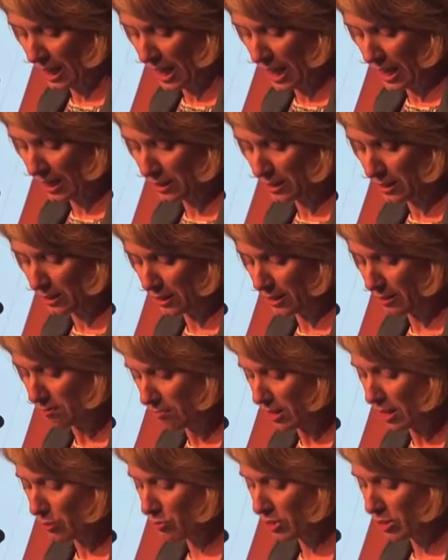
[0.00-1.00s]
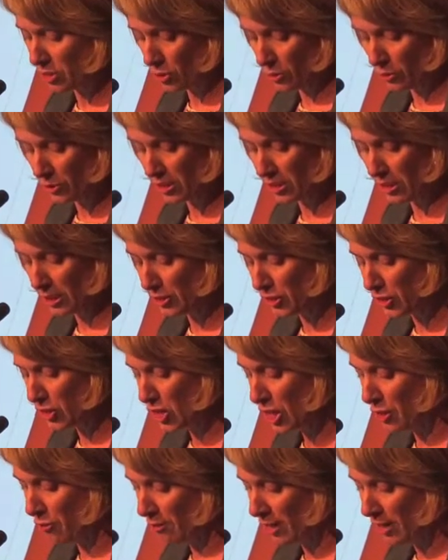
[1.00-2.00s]
and it results in
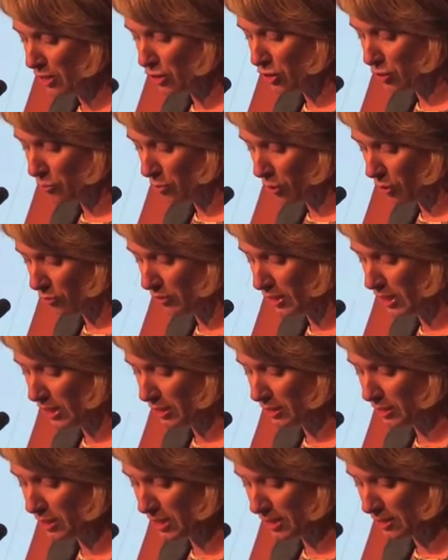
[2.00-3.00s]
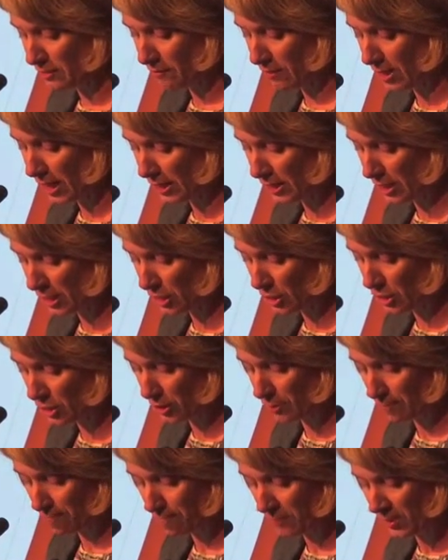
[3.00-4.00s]
intergenerational poverty and
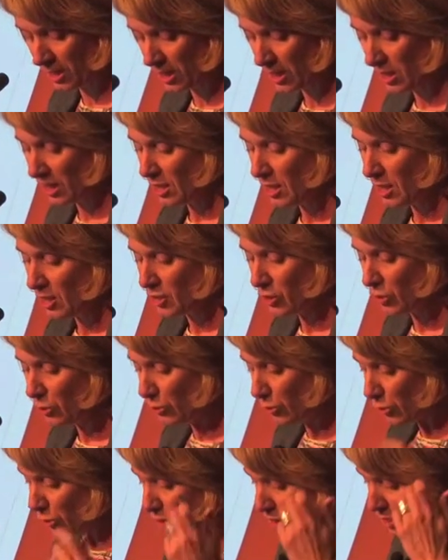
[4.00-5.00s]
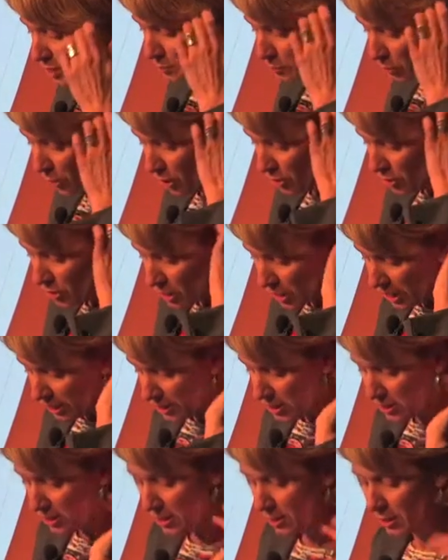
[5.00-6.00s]
disadvantage. So through this
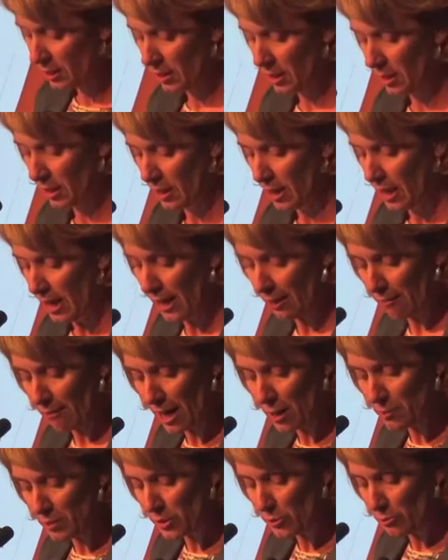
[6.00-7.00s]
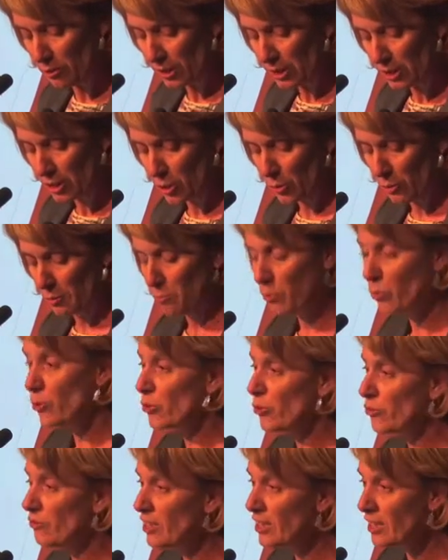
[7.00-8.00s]
project, our aim is really to
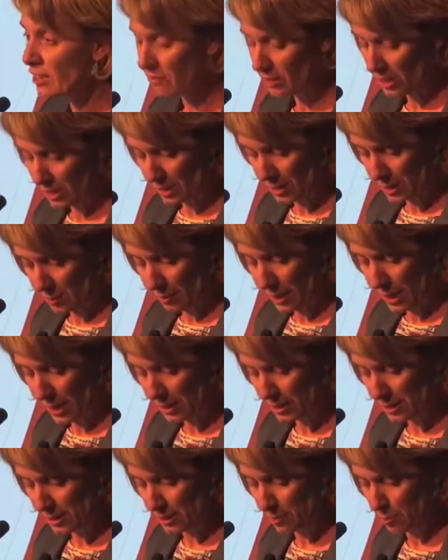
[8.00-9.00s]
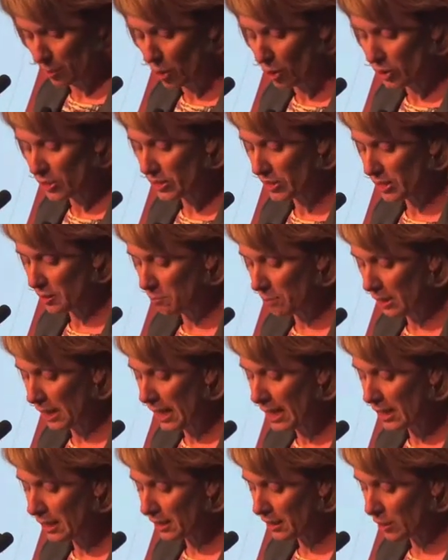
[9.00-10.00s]
improve the evidence-based policy and
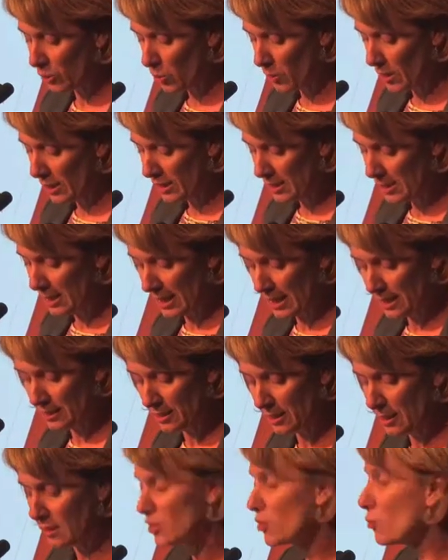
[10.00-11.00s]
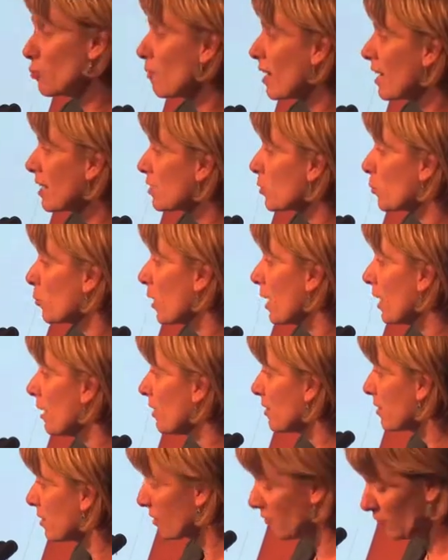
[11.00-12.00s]
planning in Queensland and to raise
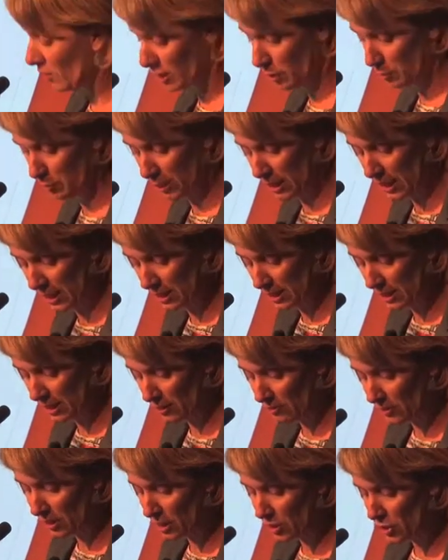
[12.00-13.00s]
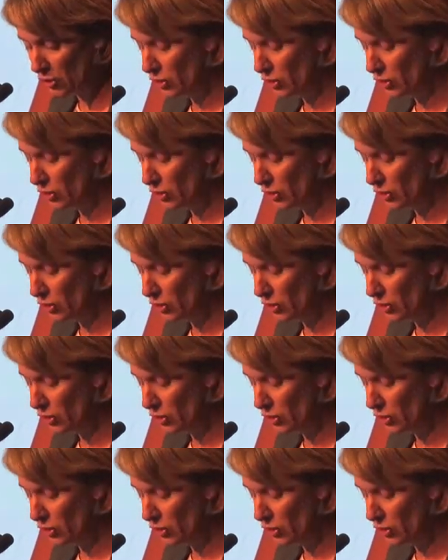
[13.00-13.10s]
awareness of the complexity of the